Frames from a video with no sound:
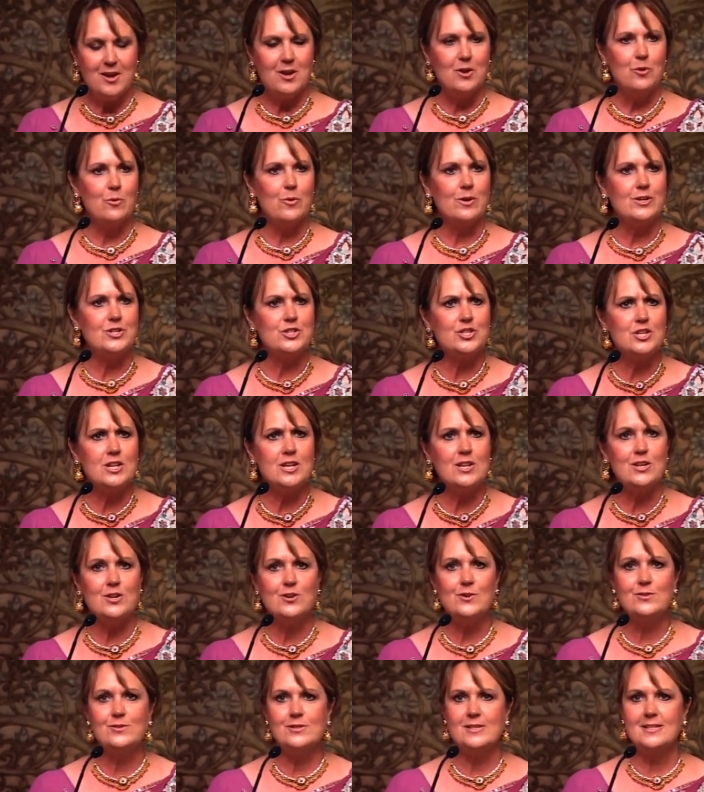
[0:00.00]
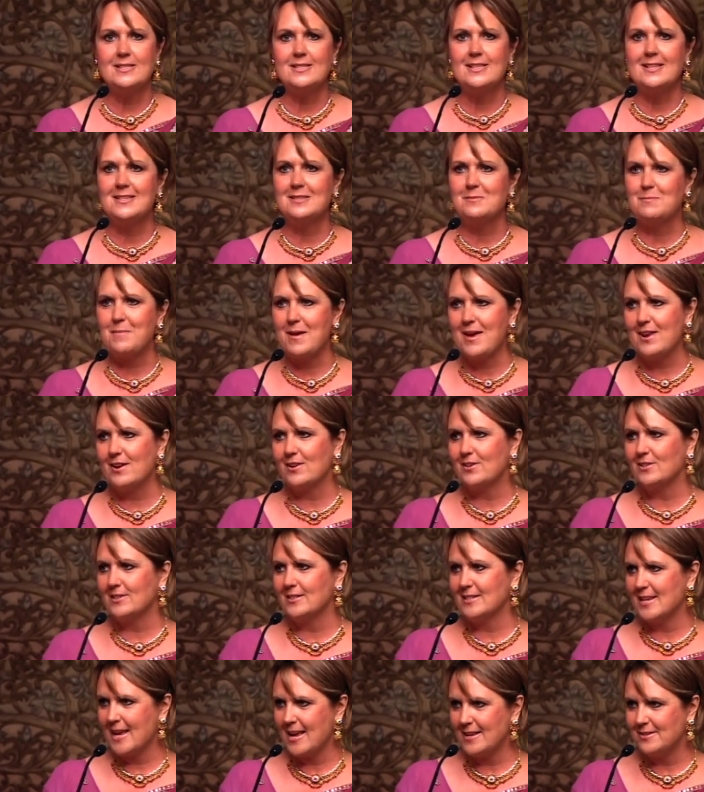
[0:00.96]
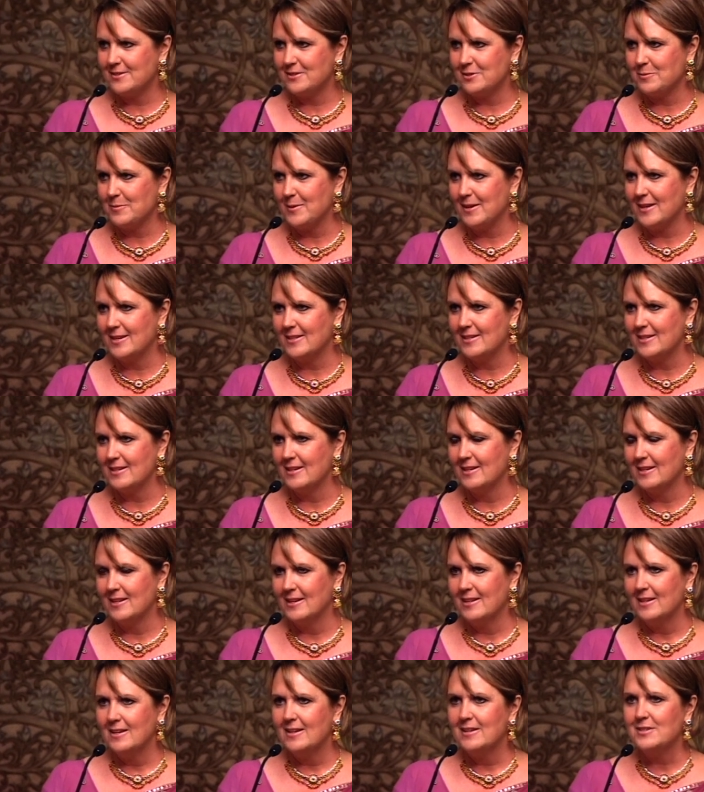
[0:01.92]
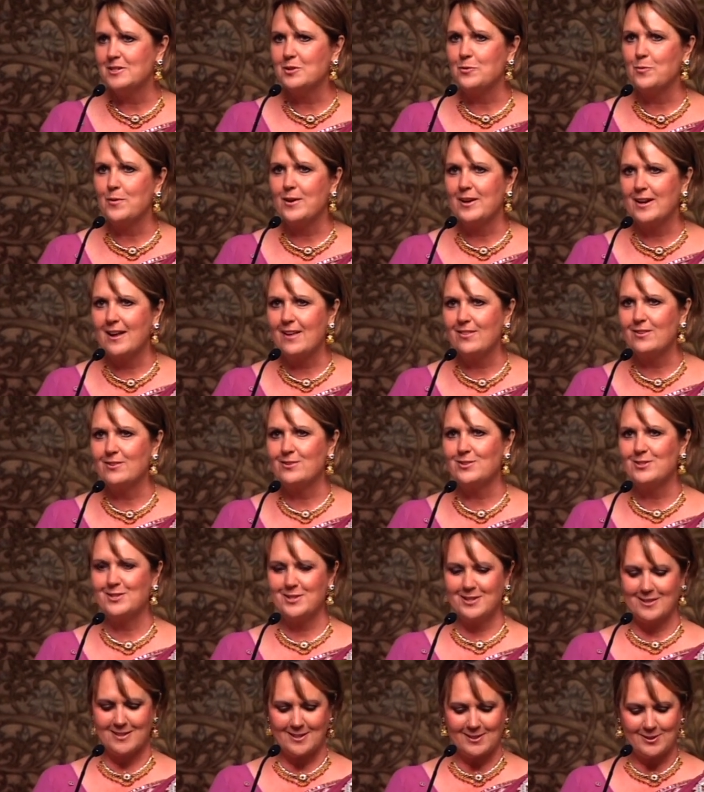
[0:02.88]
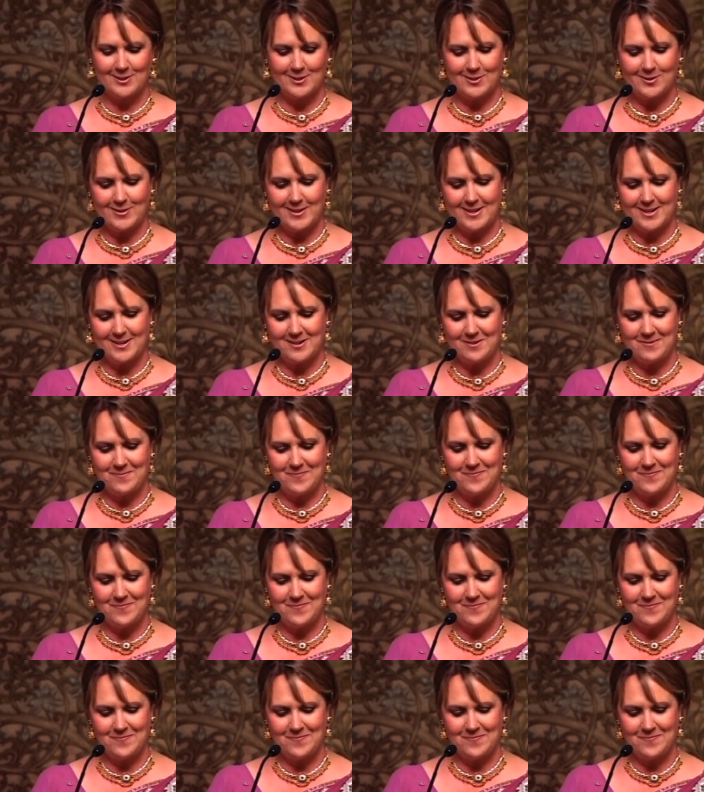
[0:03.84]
where she uses this medical testament to win others to the Lord.